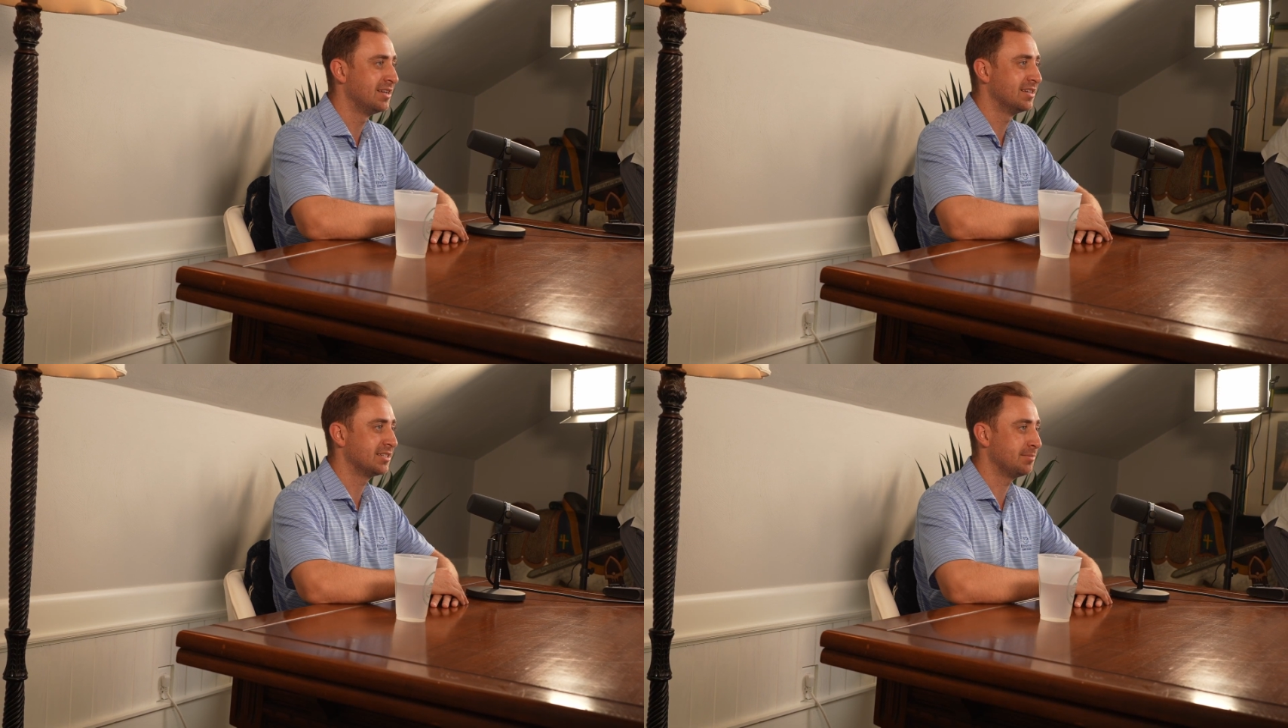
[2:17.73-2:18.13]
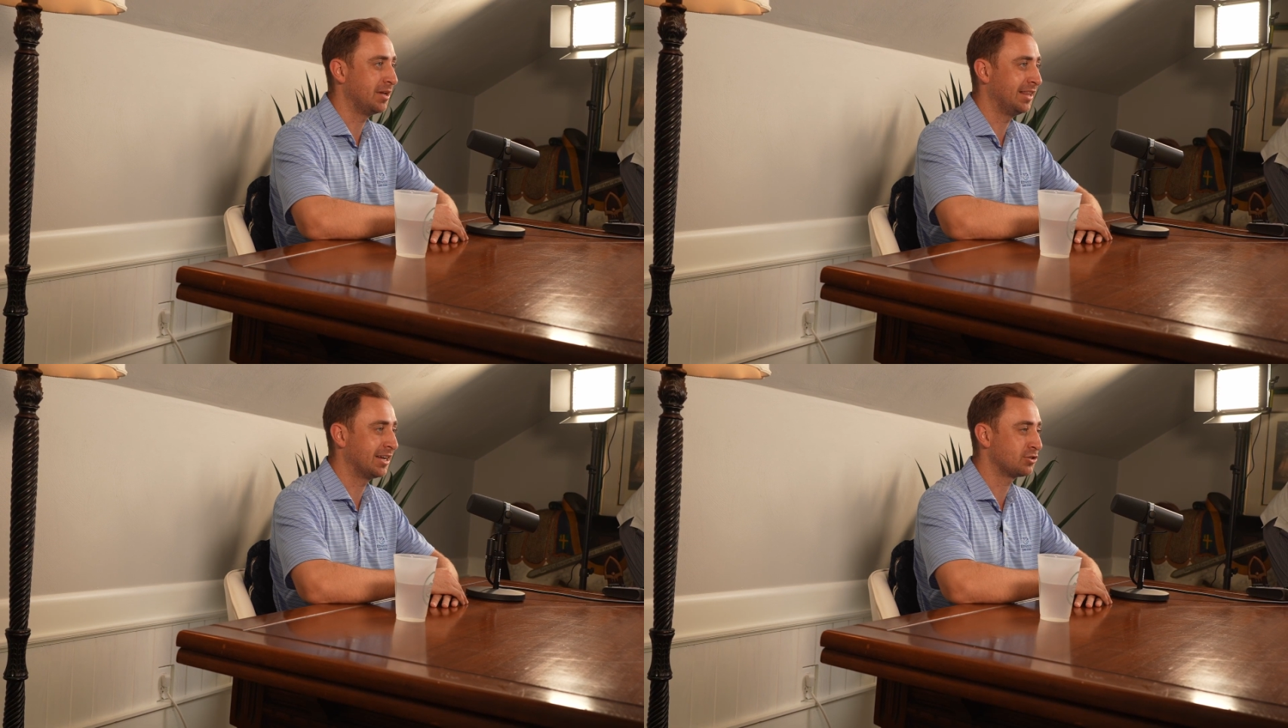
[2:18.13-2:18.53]
some
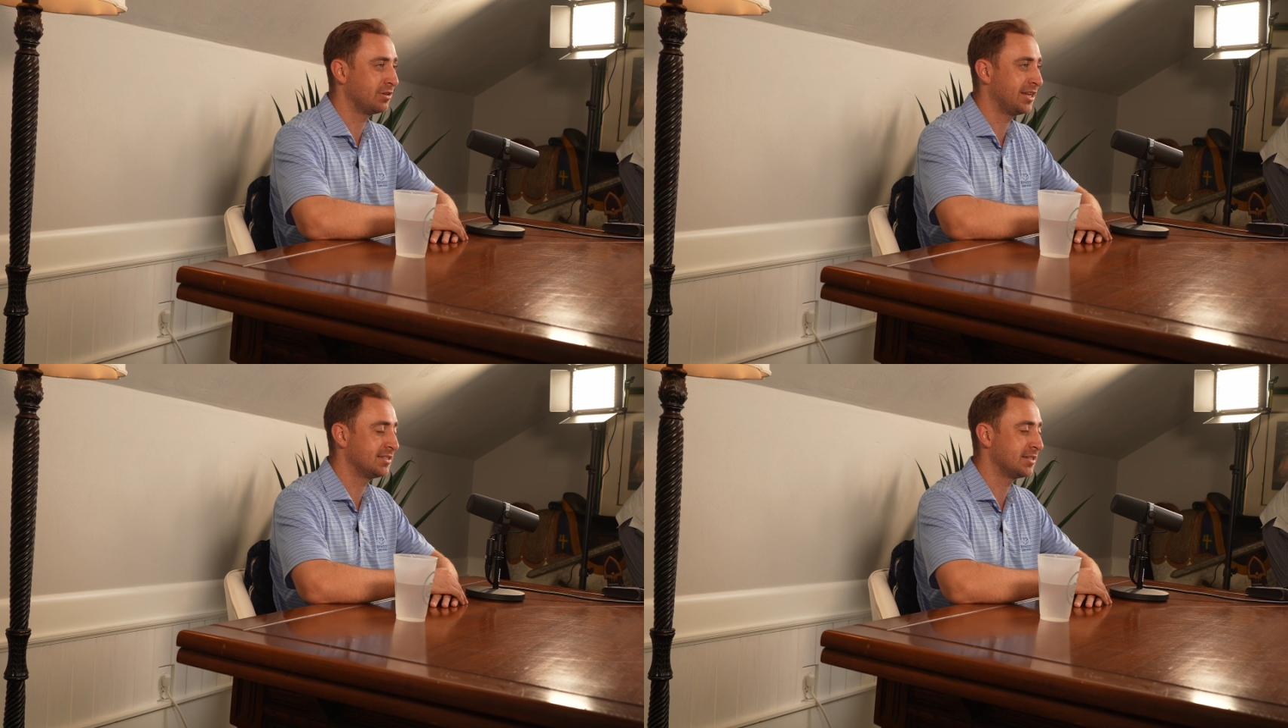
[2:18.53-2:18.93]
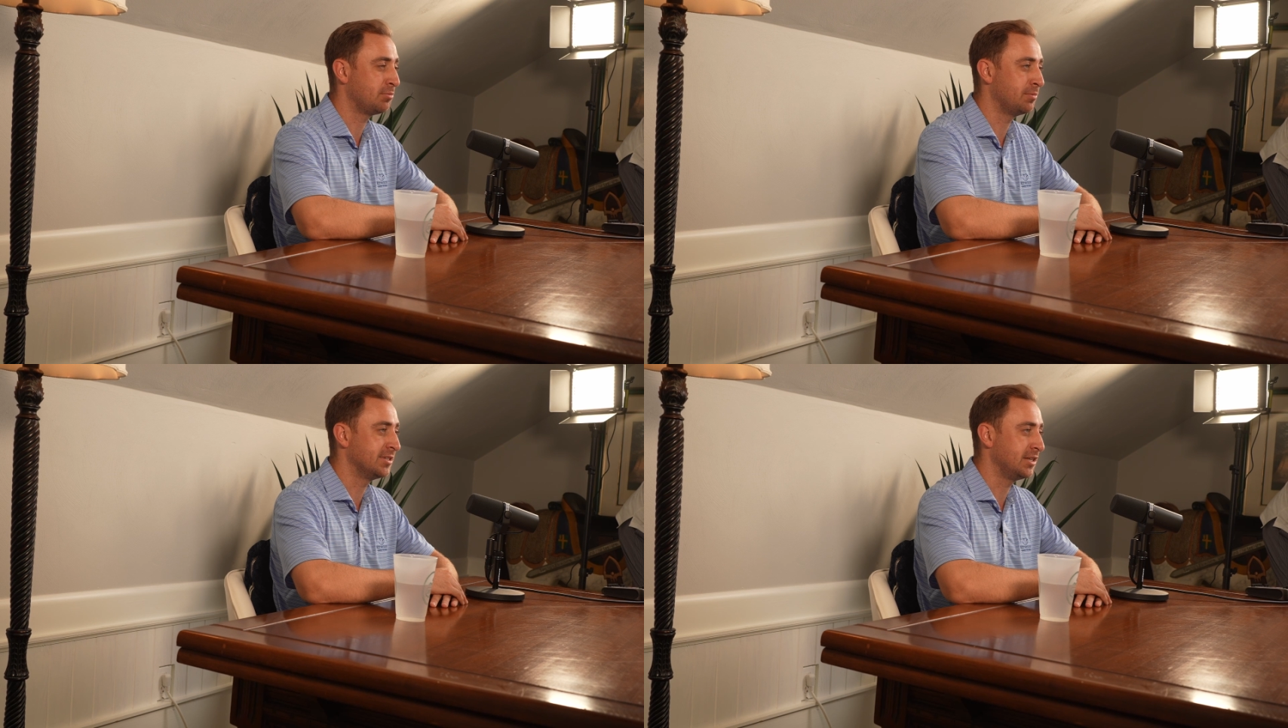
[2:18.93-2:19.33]
electrolyte
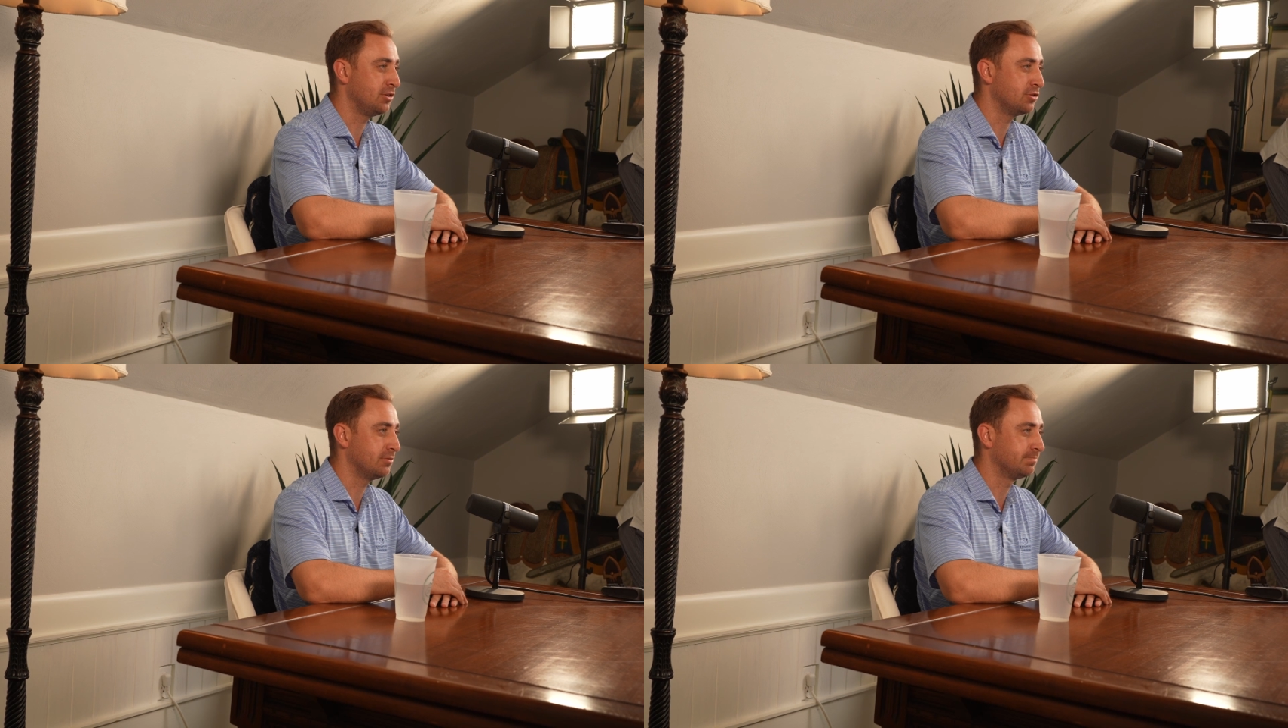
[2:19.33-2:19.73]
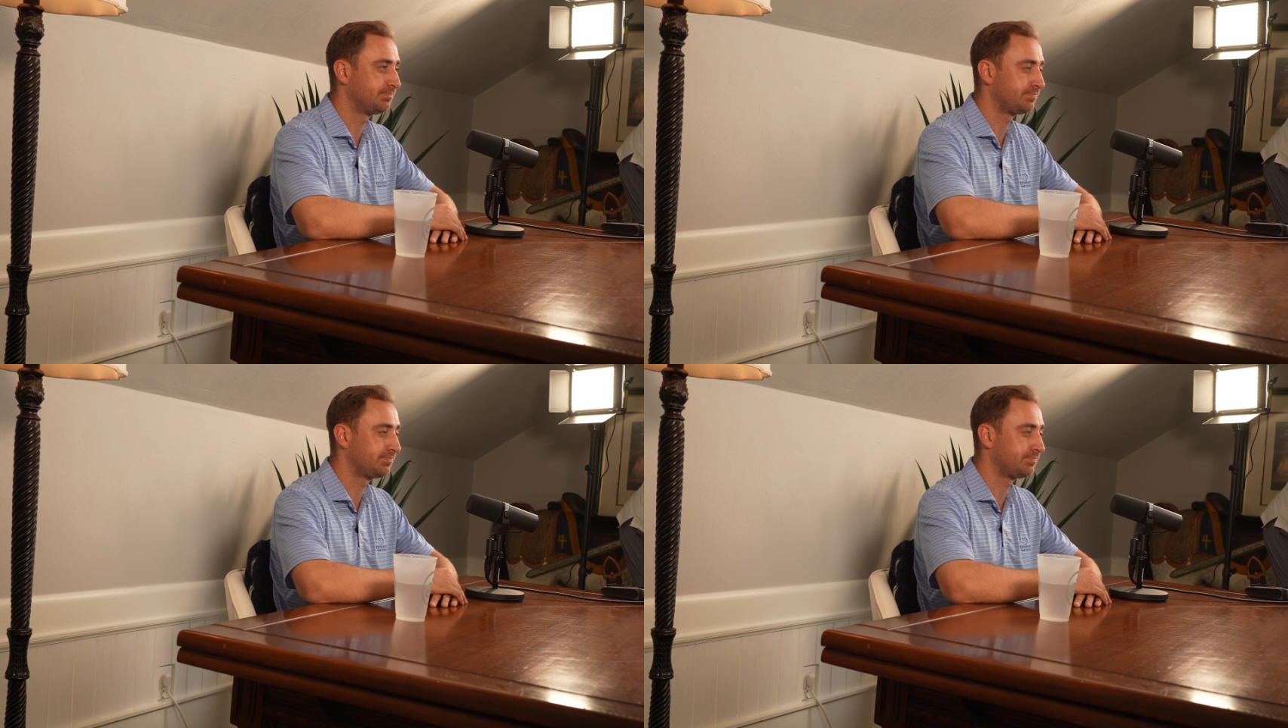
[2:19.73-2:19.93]
supplementation.